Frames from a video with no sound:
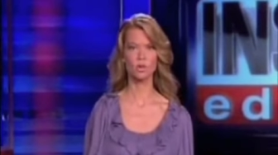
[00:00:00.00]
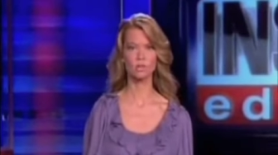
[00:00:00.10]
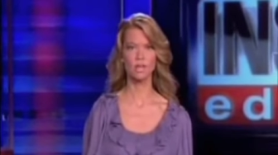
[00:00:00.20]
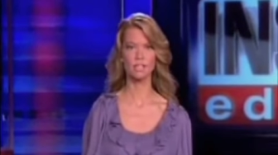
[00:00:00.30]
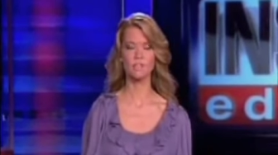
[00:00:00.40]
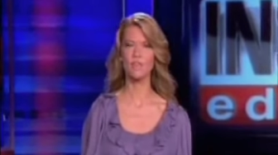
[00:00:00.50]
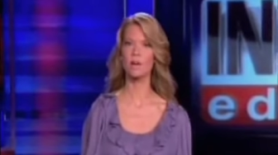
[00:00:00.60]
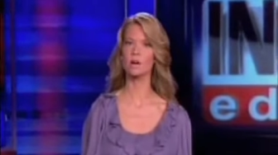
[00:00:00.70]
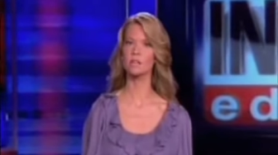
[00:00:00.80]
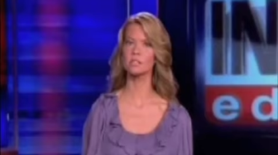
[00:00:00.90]
told us they
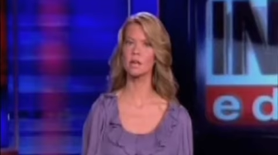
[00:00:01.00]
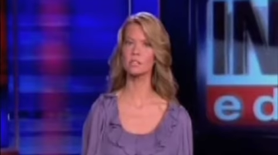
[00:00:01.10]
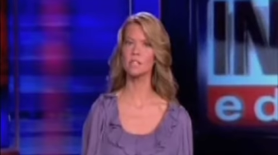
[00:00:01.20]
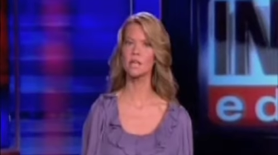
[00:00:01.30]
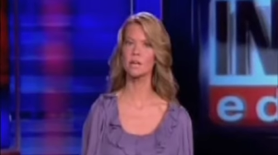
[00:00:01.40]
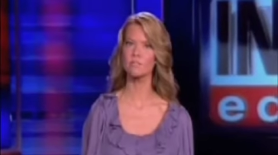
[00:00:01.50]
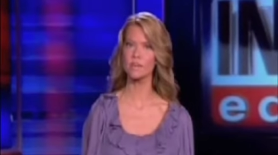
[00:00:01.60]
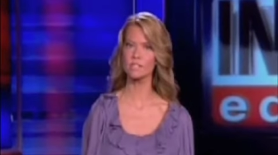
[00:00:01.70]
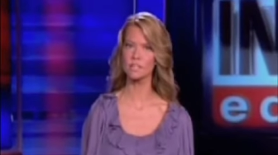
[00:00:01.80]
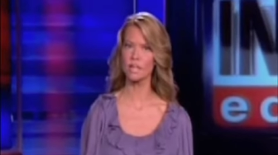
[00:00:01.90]
are conducting an
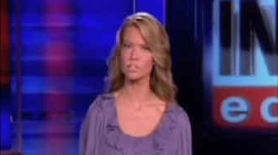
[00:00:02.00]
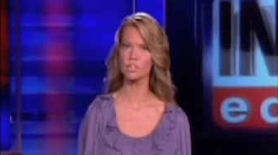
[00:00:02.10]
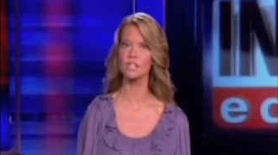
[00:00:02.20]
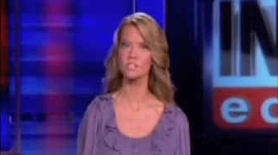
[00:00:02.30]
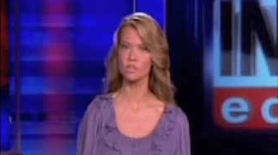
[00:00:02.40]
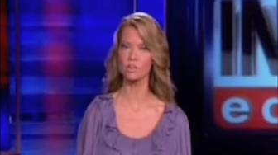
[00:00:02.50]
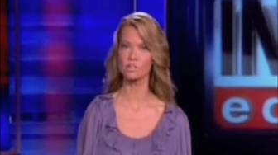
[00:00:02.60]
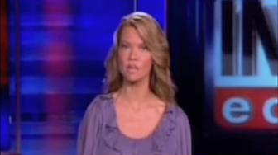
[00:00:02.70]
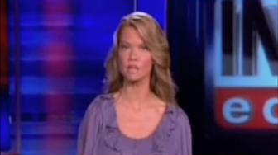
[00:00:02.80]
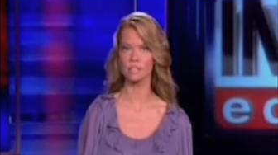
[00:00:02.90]
investigation into their
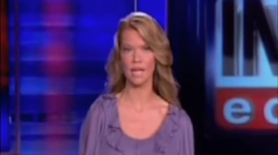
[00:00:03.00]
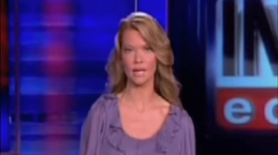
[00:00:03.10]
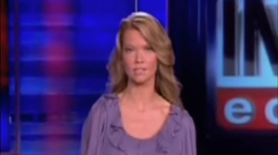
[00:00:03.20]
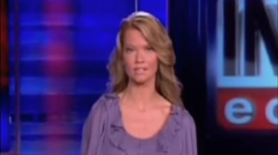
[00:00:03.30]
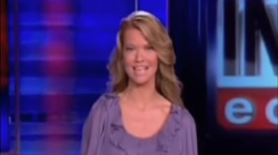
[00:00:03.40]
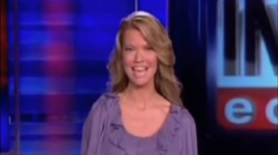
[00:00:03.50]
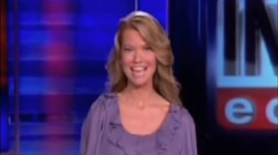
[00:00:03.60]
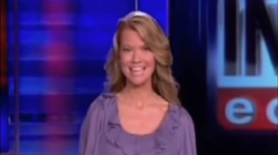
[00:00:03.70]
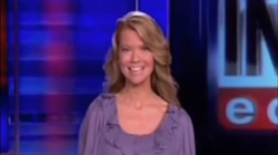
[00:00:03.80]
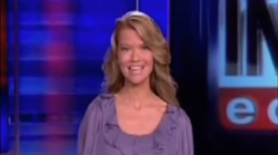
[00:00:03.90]
sales tactics.
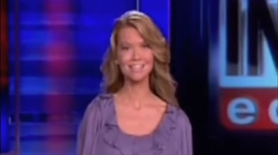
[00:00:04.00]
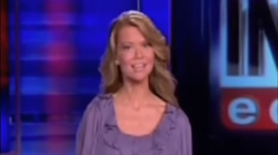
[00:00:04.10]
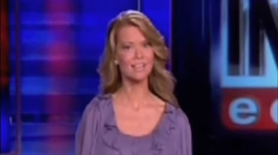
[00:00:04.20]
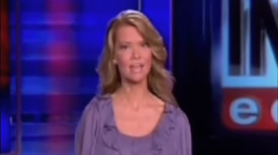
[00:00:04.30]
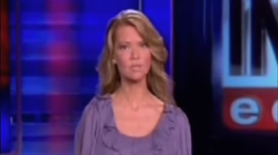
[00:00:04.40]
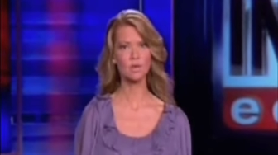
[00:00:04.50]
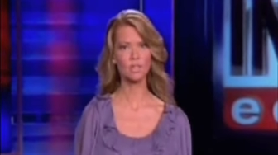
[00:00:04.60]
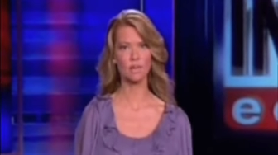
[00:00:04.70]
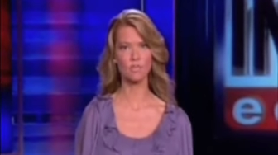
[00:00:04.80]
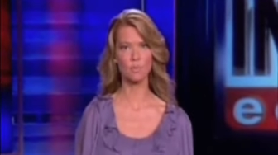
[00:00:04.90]
They say they
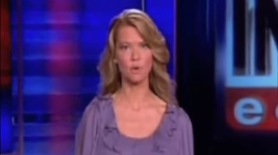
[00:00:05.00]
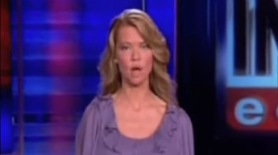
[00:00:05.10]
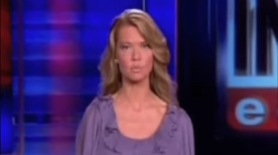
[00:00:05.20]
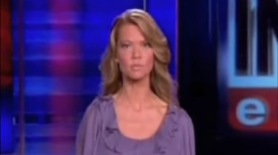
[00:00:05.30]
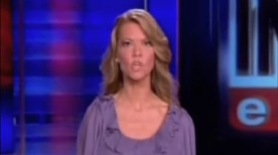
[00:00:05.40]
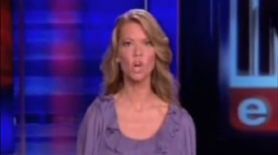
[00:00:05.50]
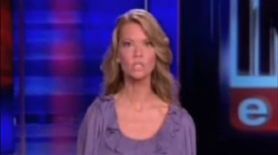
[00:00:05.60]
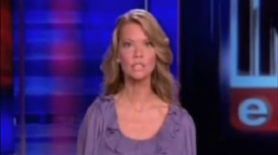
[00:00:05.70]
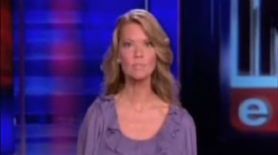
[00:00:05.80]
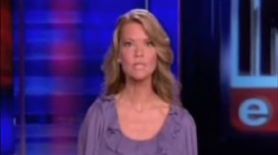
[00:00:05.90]
believe the problems are
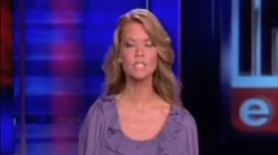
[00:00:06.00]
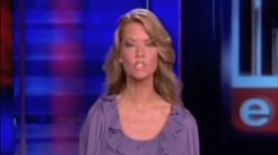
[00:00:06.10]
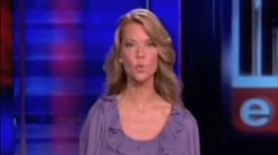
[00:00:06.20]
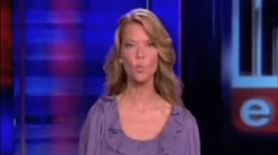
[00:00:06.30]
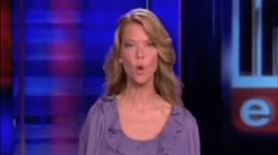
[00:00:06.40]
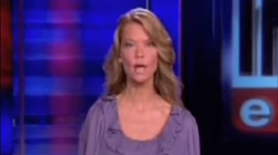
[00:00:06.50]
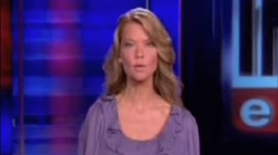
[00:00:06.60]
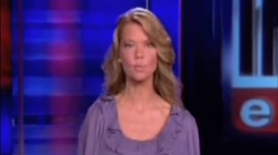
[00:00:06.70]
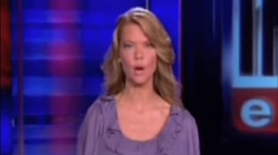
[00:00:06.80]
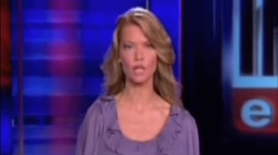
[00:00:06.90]
limited to
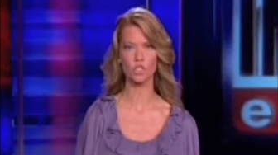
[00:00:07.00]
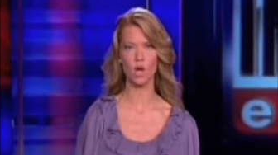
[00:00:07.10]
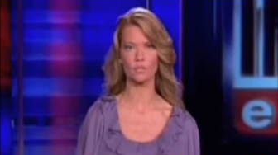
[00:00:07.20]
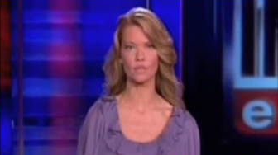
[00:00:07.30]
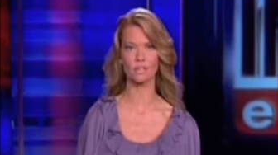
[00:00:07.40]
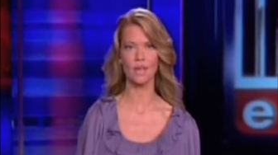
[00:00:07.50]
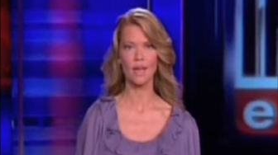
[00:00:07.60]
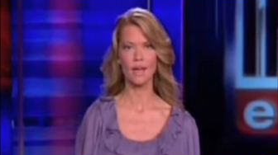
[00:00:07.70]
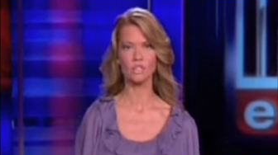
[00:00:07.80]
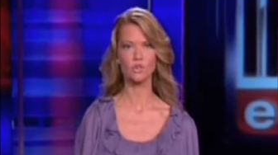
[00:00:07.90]
one branch office
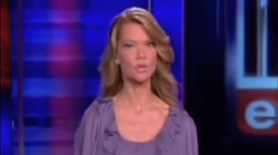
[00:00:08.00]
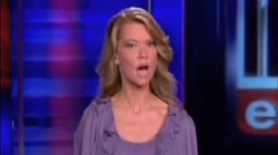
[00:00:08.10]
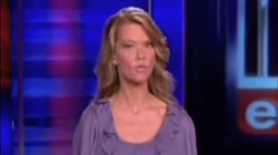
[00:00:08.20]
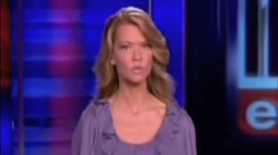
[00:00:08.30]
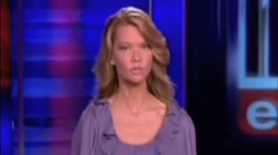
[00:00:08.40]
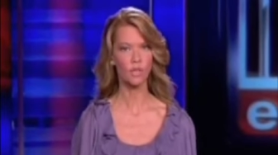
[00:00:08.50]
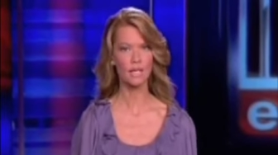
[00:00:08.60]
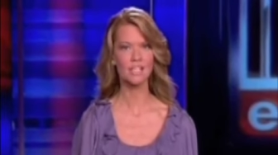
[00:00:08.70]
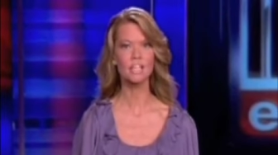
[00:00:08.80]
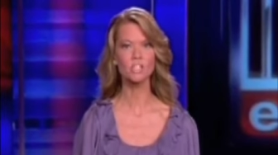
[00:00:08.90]
and do not
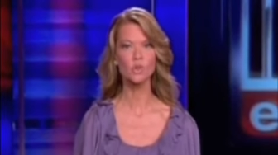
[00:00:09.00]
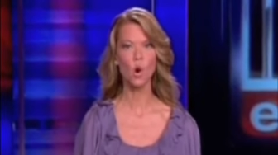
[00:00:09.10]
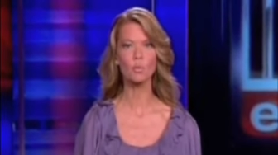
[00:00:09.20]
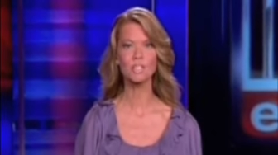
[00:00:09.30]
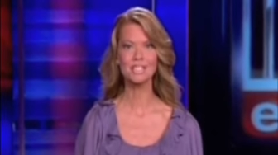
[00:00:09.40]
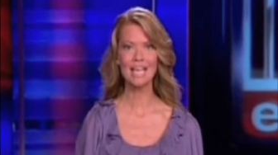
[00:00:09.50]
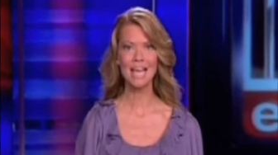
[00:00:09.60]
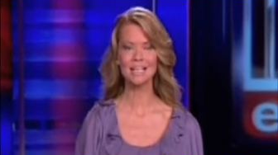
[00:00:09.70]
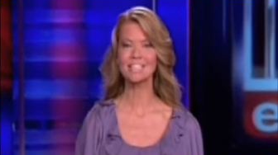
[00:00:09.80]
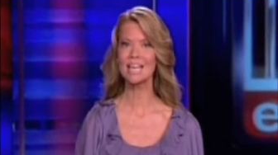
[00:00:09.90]
reflect its normal
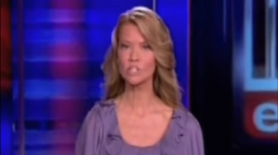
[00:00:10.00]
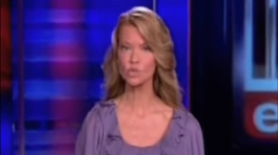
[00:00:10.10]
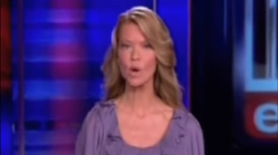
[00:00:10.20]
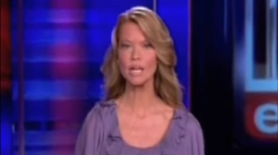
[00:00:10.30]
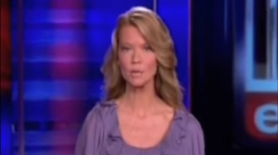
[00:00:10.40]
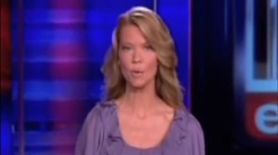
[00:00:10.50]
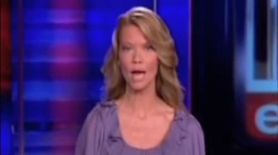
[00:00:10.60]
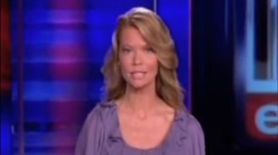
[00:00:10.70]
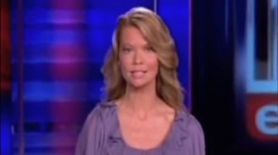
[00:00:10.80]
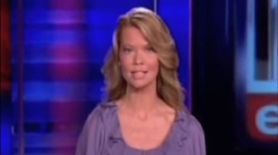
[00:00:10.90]
sales and training
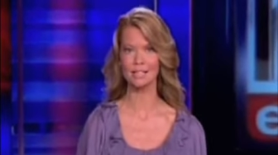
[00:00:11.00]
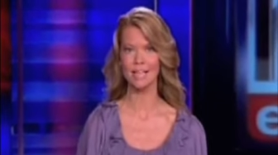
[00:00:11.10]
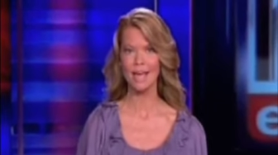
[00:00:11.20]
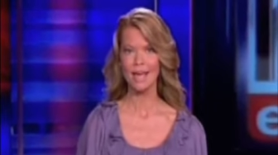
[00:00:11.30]
practices.